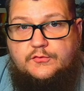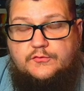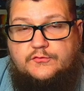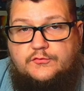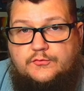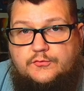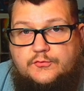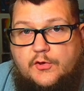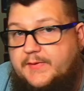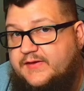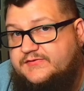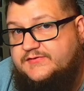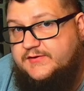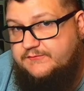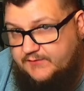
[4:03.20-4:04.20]
due to
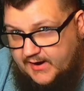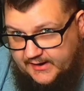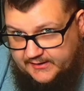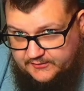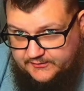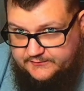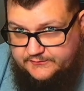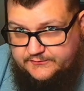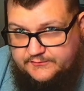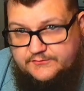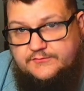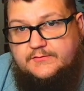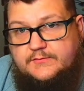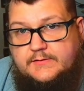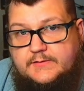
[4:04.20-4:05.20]
domestic
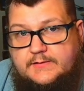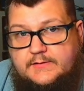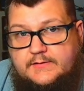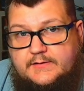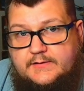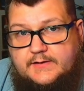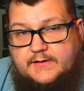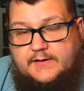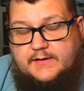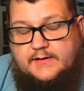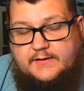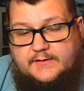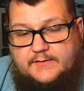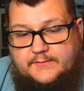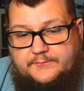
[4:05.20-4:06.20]
violence,
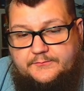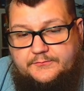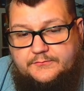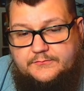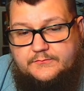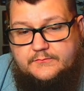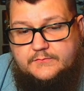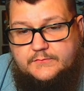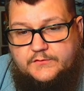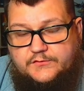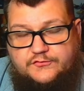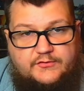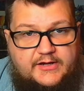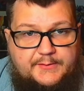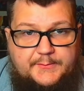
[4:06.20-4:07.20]
um, the
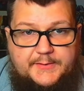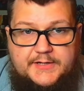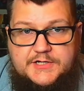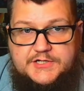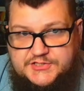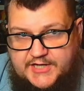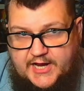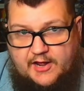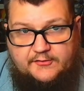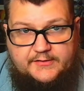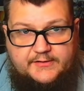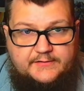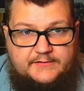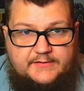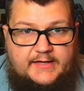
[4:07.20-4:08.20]
screaming, the
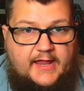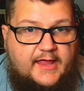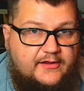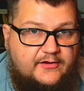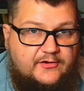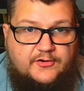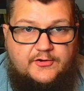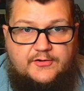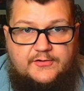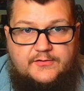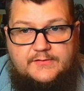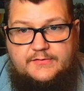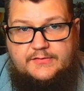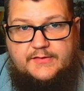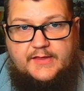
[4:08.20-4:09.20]
shouting, the anger,
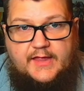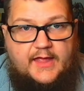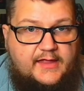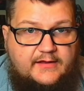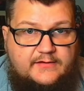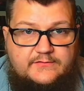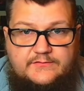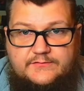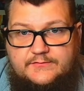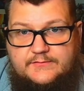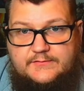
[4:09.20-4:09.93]
the hate,